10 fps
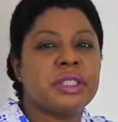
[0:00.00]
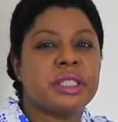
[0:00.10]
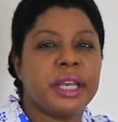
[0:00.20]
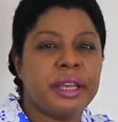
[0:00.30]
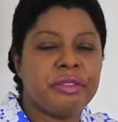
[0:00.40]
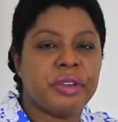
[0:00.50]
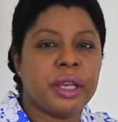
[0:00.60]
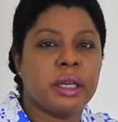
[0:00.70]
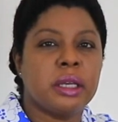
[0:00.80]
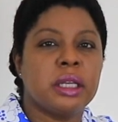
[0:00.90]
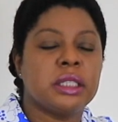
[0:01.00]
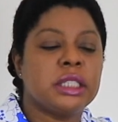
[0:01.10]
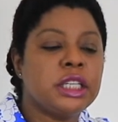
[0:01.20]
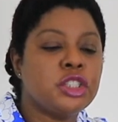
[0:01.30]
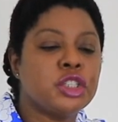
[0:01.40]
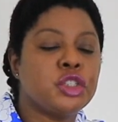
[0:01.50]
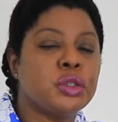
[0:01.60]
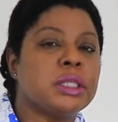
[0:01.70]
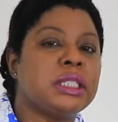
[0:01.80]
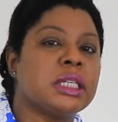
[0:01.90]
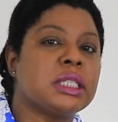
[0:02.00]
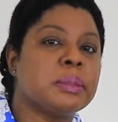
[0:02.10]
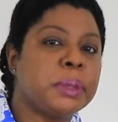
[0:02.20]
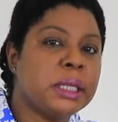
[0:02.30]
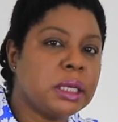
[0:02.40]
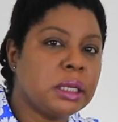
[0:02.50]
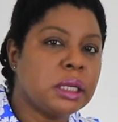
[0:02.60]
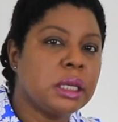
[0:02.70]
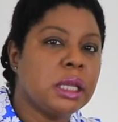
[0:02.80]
saving teaches you the discipline,